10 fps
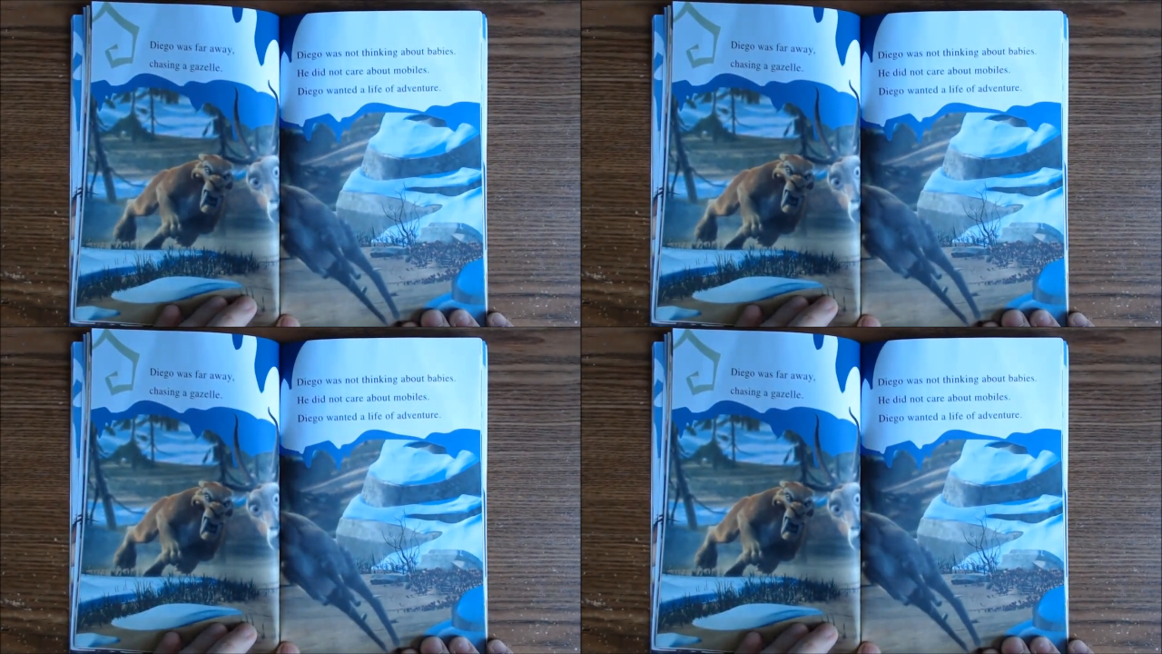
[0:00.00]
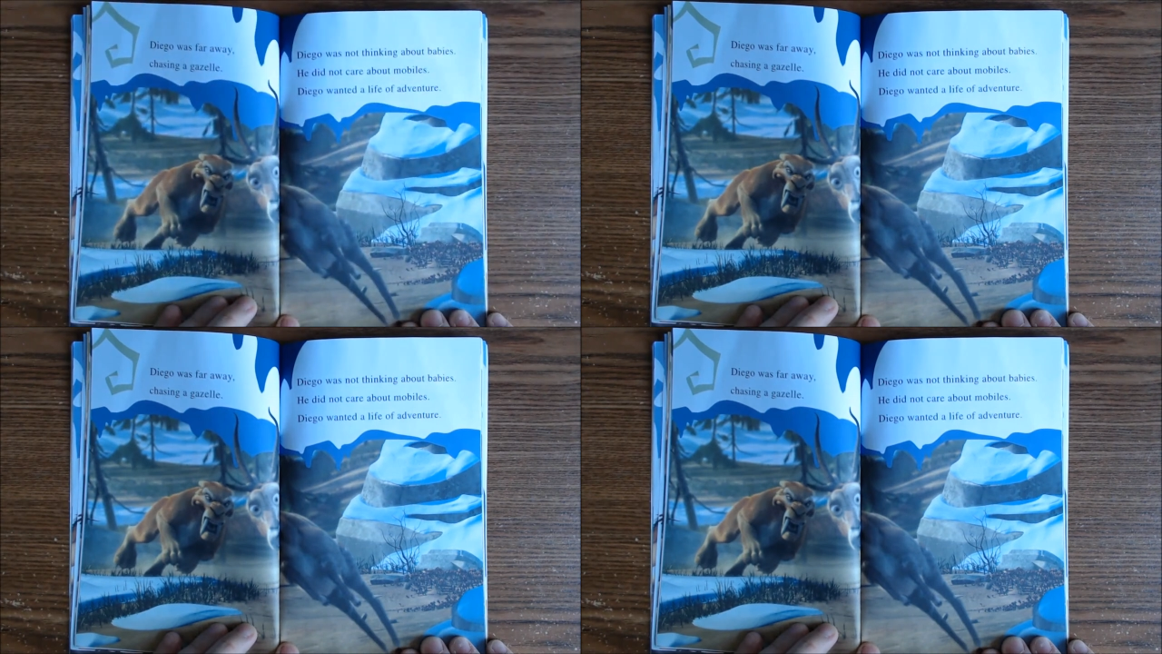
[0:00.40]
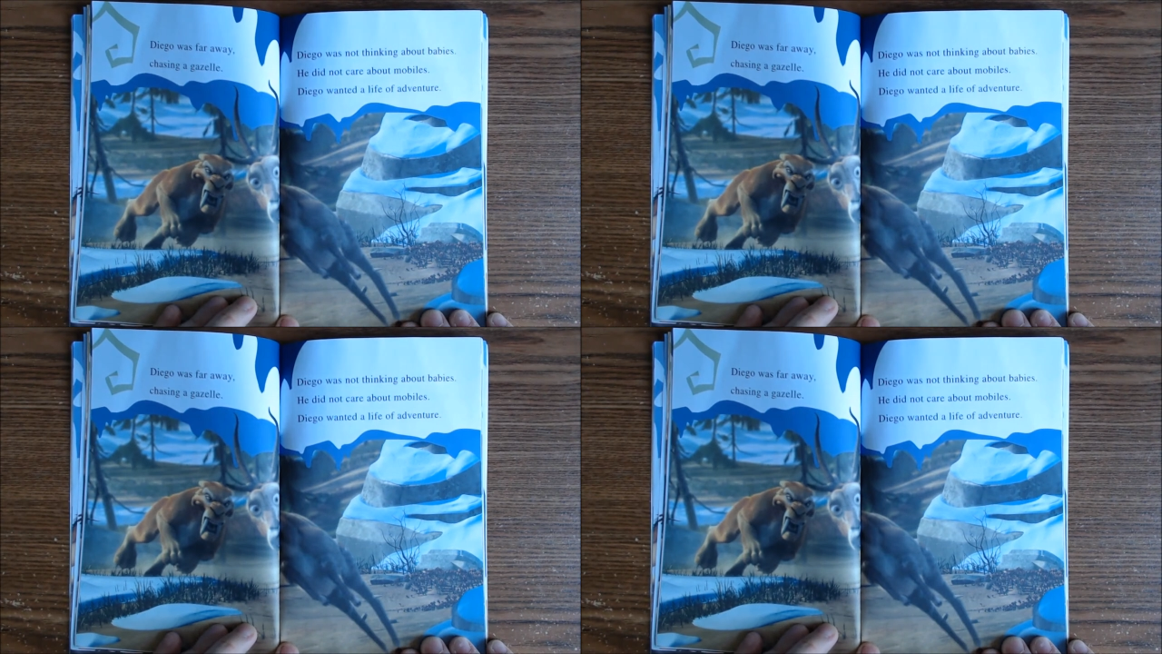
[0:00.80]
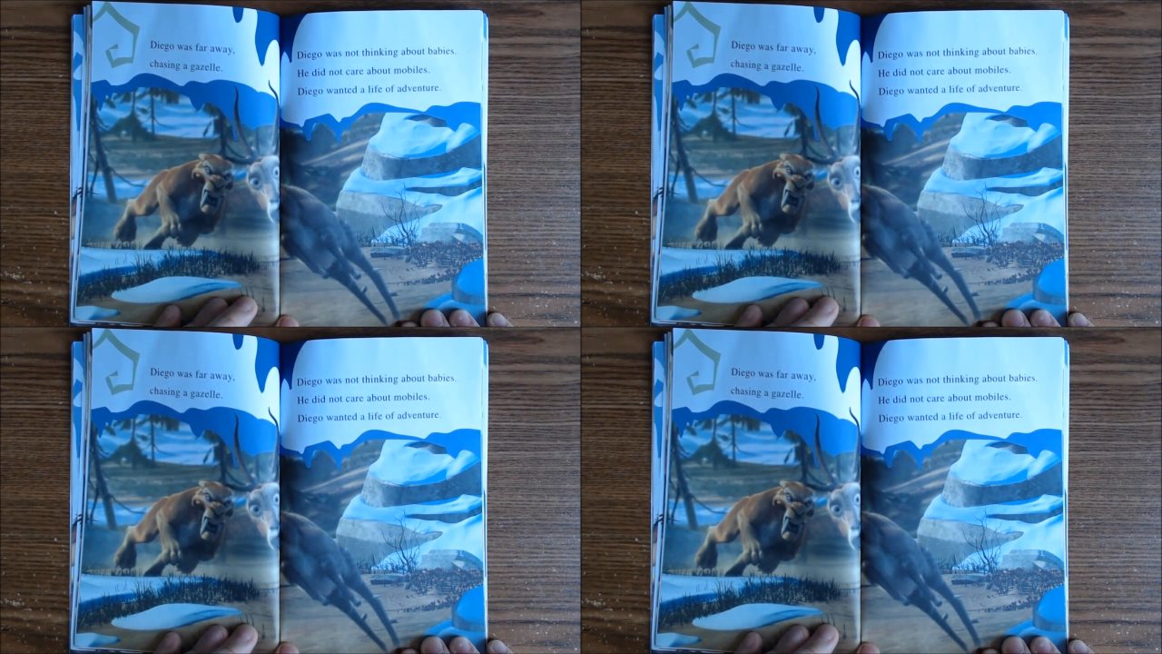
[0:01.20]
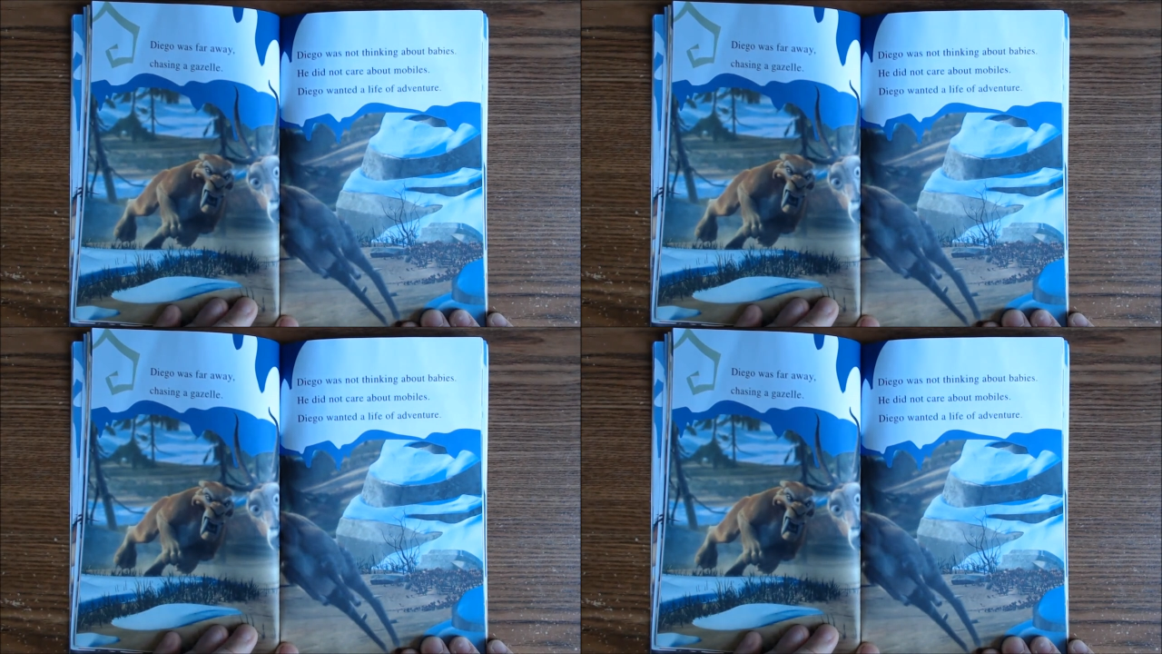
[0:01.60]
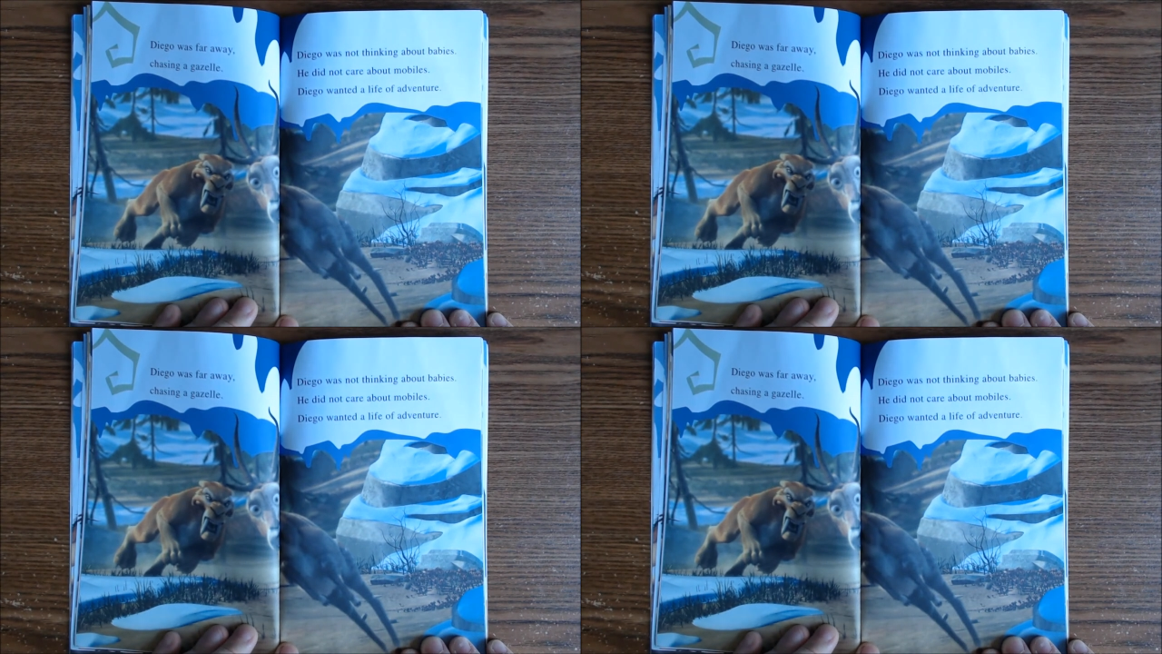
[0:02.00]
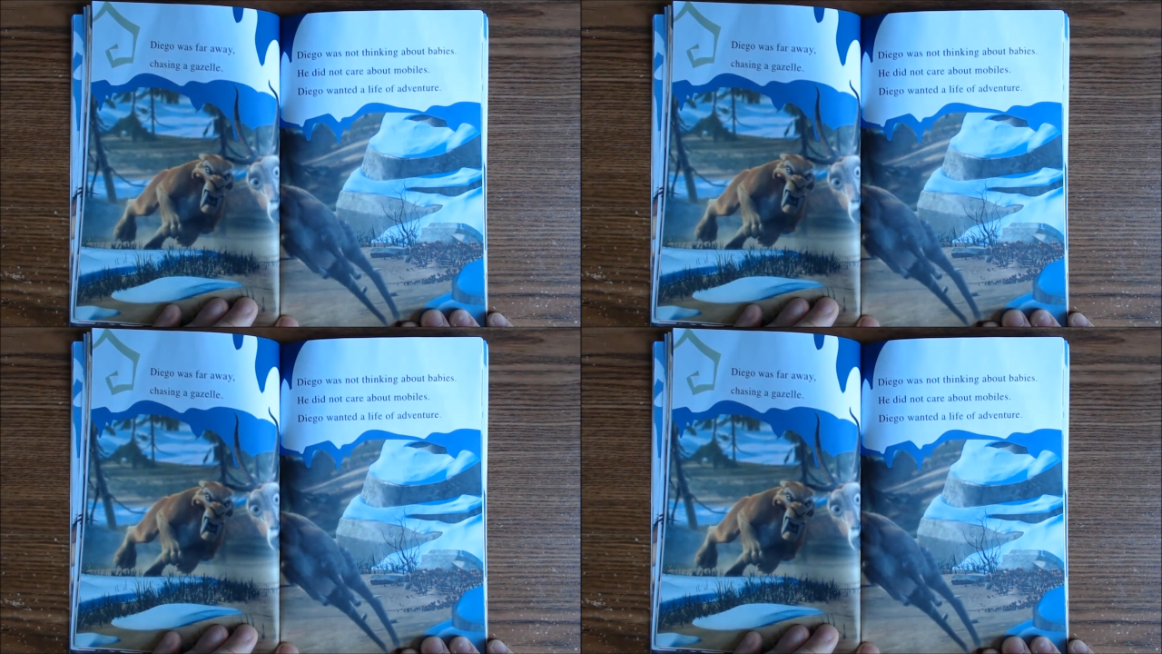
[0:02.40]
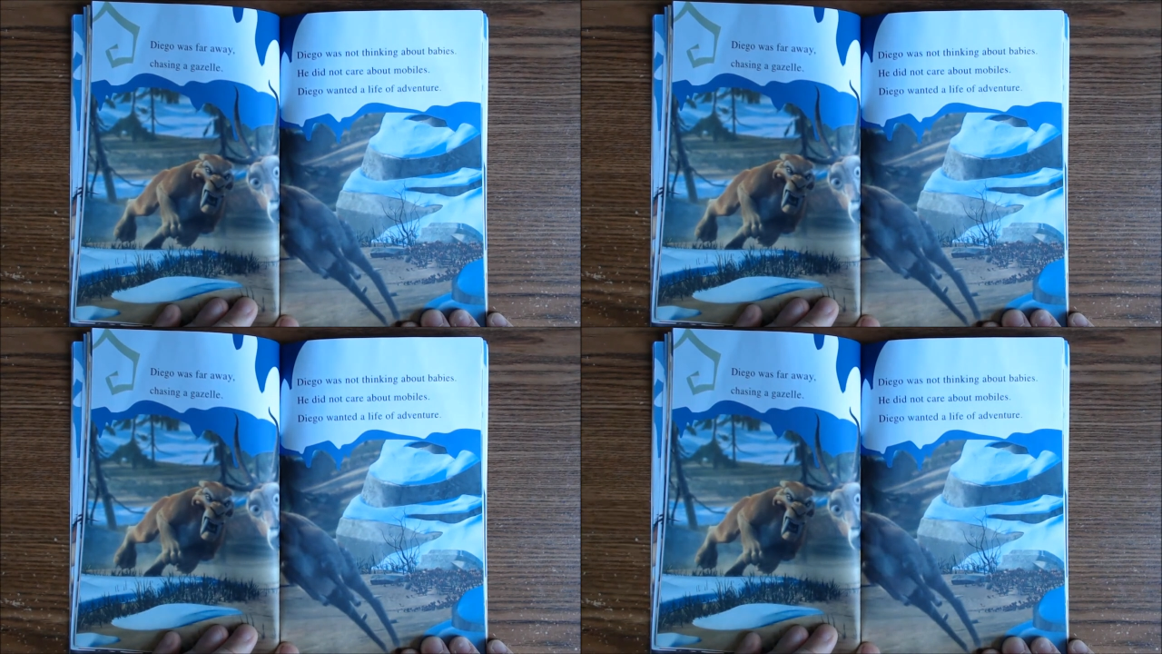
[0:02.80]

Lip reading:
(no speaker visible)